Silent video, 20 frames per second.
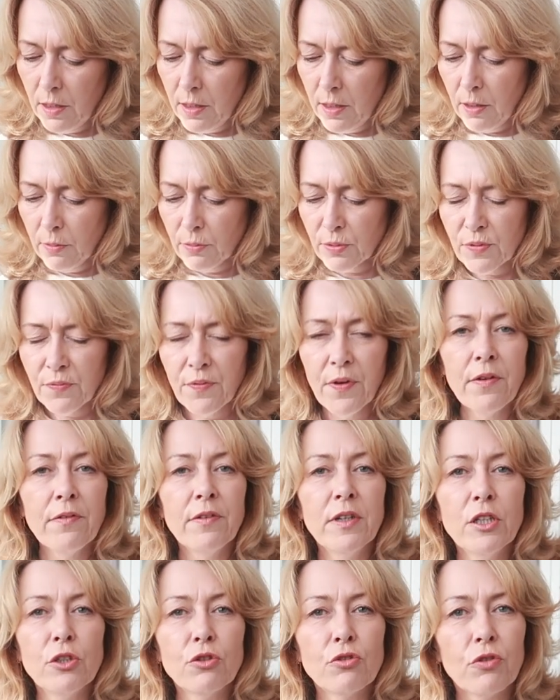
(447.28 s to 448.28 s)
And I was
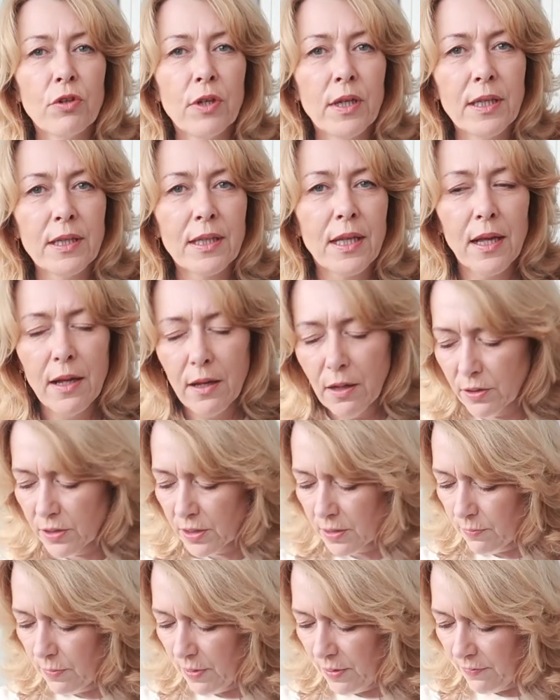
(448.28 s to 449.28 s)
very intrigued. They
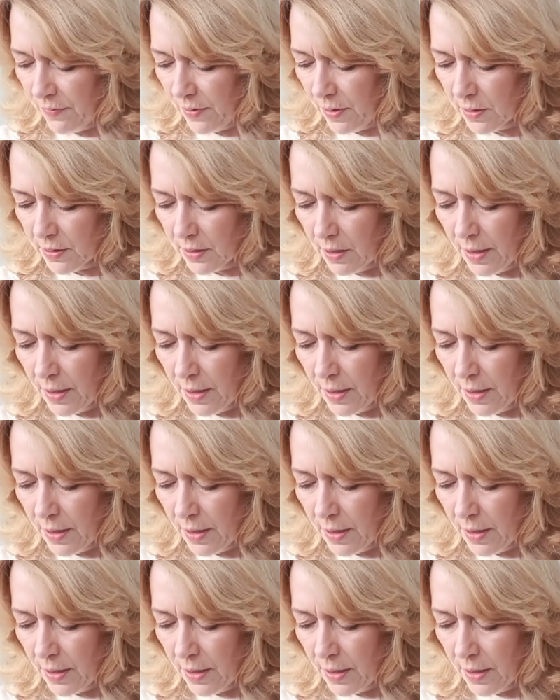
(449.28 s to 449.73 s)
asked me if